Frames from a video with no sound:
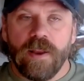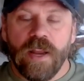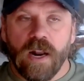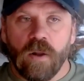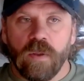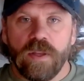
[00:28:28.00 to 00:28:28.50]

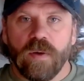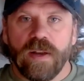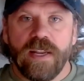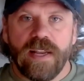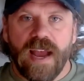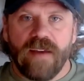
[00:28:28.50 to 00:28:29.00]
not only do I
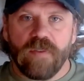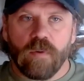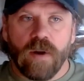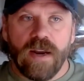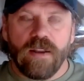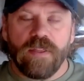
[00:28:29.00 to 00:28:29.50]
need to have the
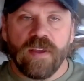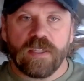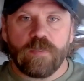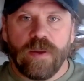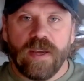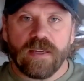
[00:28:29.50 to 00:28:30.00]
right
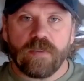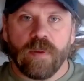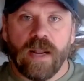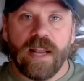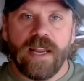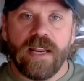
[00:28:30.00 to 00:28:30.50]
things picked,
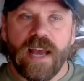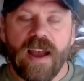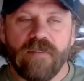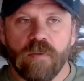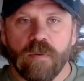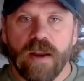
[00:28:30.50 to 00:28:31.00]
but I need to
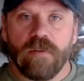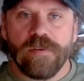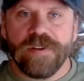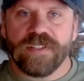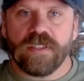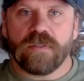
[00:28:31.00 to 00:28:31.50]
have the right
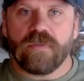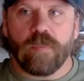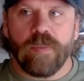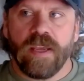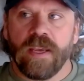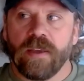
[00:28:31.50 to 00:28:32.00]
reasons for
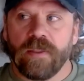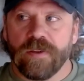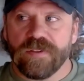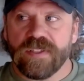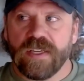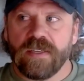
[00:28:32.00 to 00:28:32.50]
being in
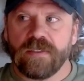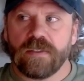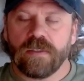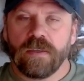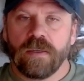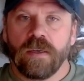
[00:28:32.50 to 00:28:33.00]
those
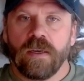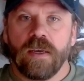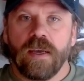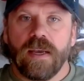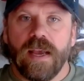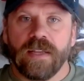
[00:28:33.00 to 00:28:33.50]
things.
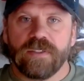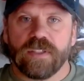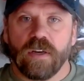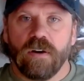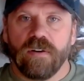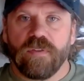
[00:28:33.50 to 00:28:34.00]
And
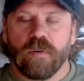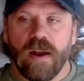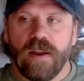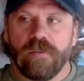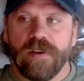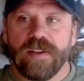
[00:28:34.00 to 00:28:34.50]
so if the
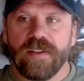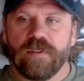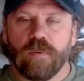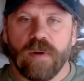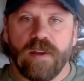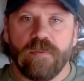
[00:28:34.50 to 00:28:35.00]

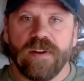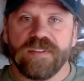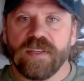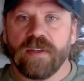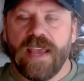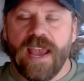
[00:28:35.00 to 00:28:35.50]
right
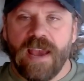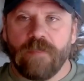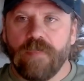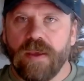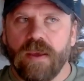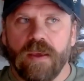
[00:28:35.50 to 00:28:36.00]
reason
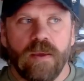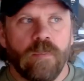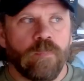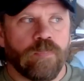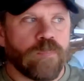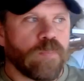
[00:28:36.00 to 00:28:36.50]
can't be
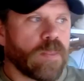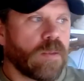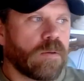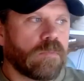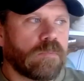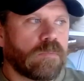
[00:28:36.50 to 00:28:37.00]

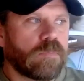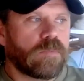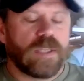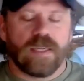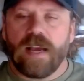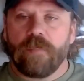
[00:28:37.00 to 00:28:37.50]

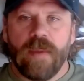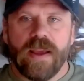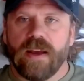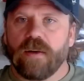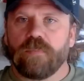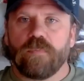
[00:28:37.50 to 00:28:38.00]
to make
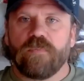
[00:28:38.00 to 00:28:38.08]
a